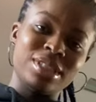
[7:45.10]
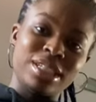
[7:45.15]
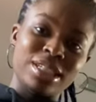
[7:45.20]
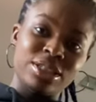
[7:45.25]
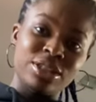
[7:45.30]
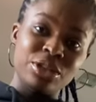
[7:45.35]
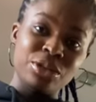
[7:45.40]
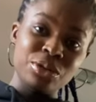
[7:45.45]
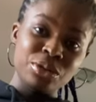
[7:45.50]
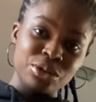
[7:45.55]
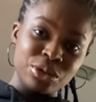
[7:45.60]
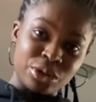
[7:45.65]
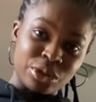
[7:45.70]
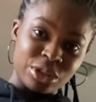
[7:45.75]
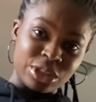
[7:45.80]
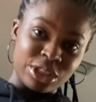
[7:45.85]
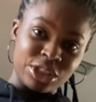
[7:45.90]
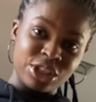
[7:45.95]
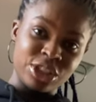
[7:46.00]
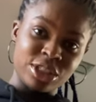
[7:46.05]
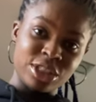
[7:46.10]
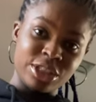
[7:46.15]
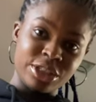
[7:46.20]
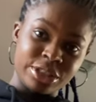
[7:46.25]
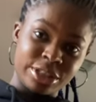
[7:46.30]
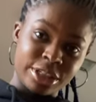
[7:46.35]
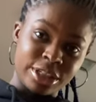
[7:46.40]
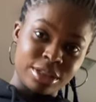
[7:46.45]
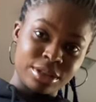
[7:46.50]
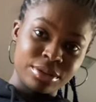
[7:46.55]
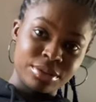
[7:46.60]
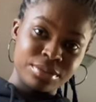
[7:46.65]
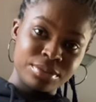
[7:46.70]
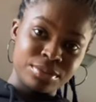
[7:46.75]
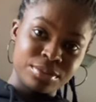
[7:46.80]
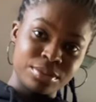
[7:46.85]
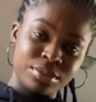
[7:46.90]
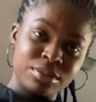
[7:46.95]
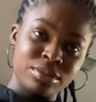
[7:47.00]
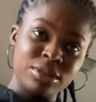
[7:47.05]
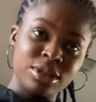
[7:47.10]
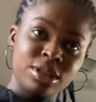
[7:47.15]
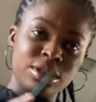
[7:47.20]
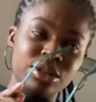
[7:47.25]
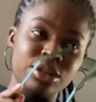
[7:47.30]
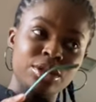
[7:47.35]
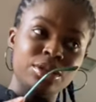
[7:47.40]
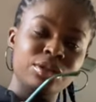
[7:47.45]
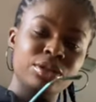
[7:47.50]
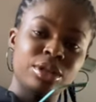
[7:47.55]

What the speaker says: They use Turkish lira. This